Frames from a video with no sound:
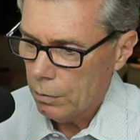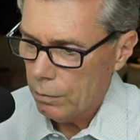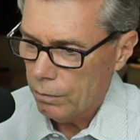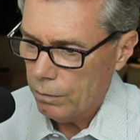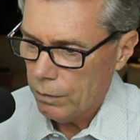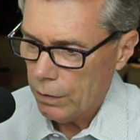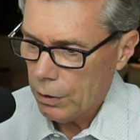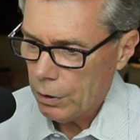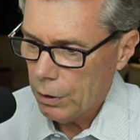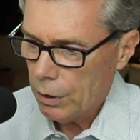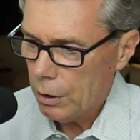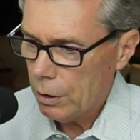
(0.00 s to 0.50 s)

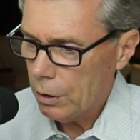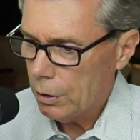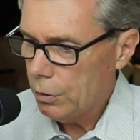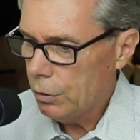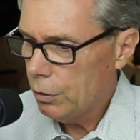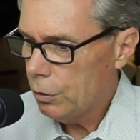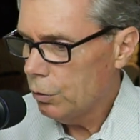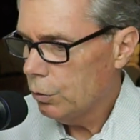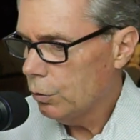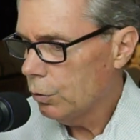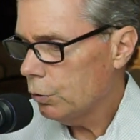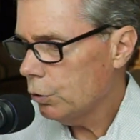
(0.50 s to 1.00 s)
very
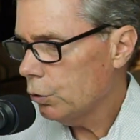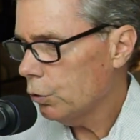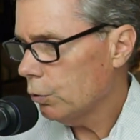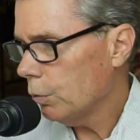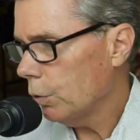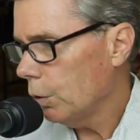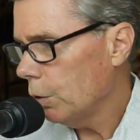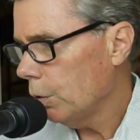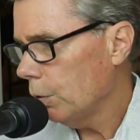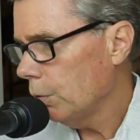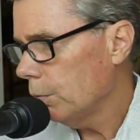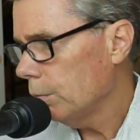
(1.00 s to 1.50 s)

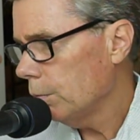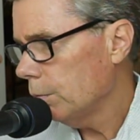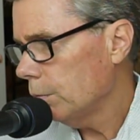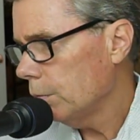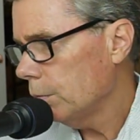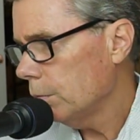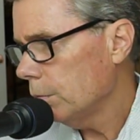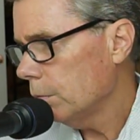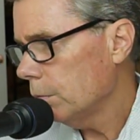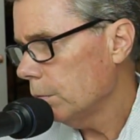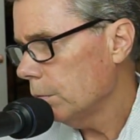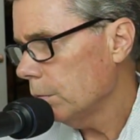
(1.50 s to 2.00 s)
unusual,
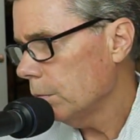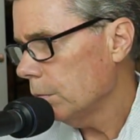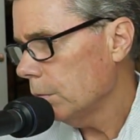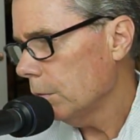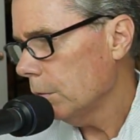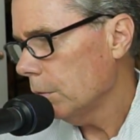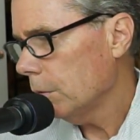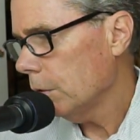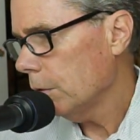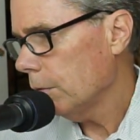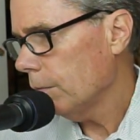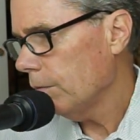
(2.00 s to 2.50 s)

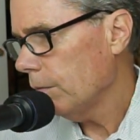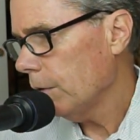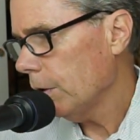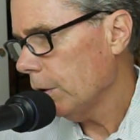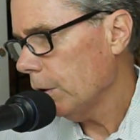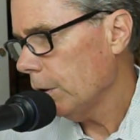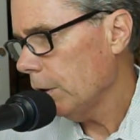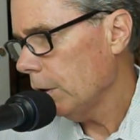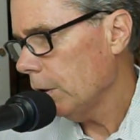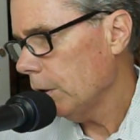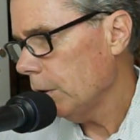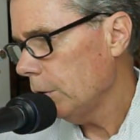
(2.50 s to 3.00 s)

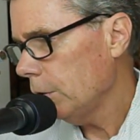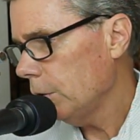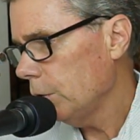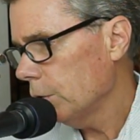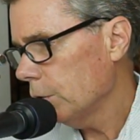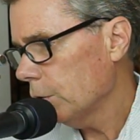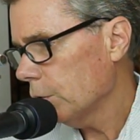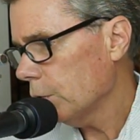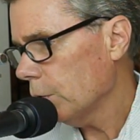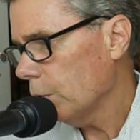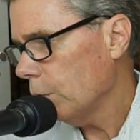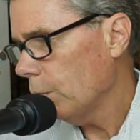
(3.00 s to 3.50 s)
very
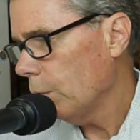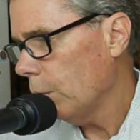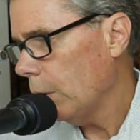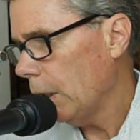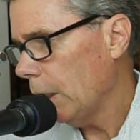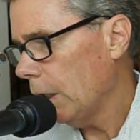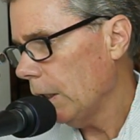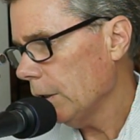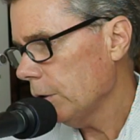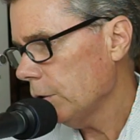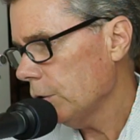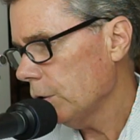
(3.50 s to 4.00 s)
unusual
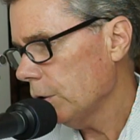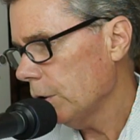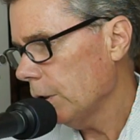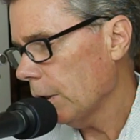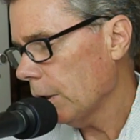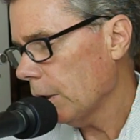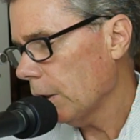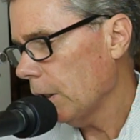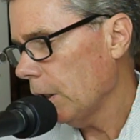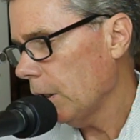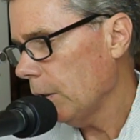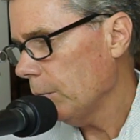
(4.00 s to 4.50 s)
watch
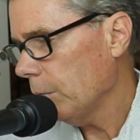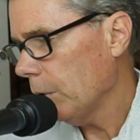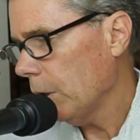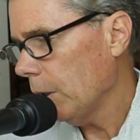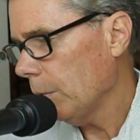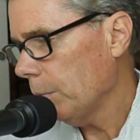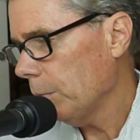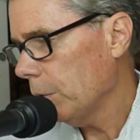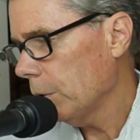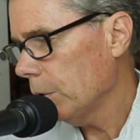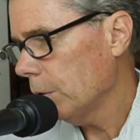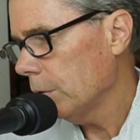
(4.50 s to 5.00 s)
that came
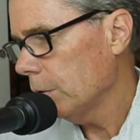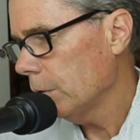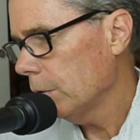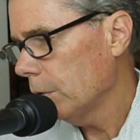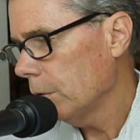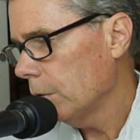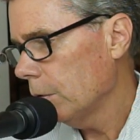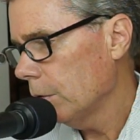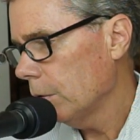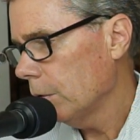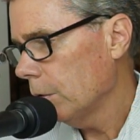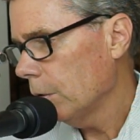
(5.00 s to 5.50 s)
up
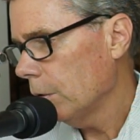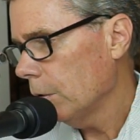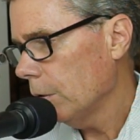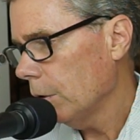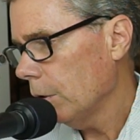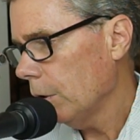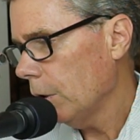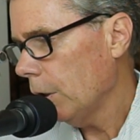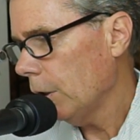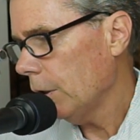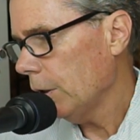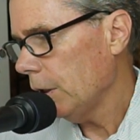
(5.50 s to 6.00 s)

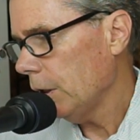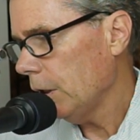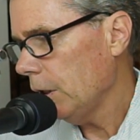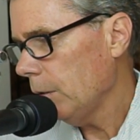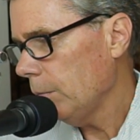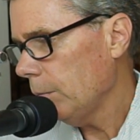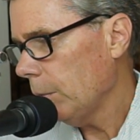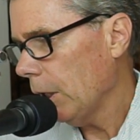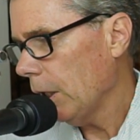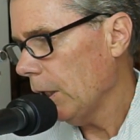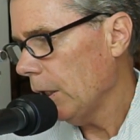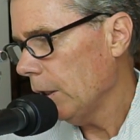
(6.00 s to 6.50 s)
on
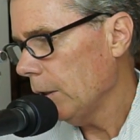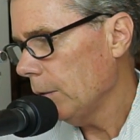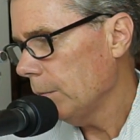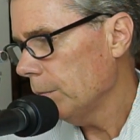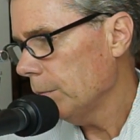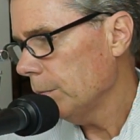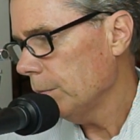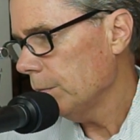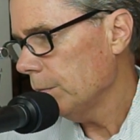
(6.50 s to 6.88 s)
eBay